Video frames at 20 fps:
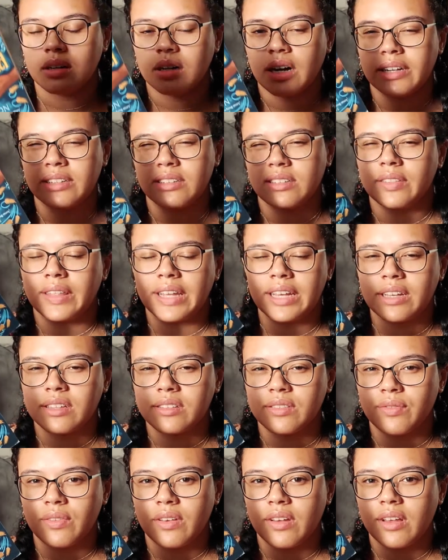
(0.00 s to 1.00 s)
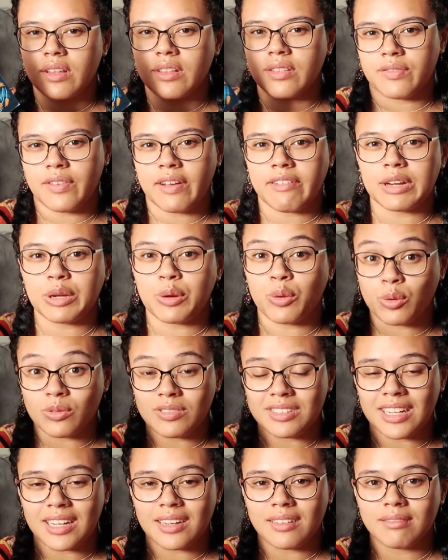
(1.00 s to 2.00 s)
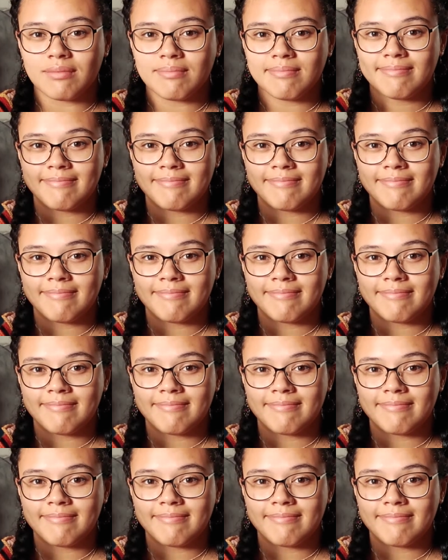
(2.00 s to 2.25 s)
I just think it's very haunting.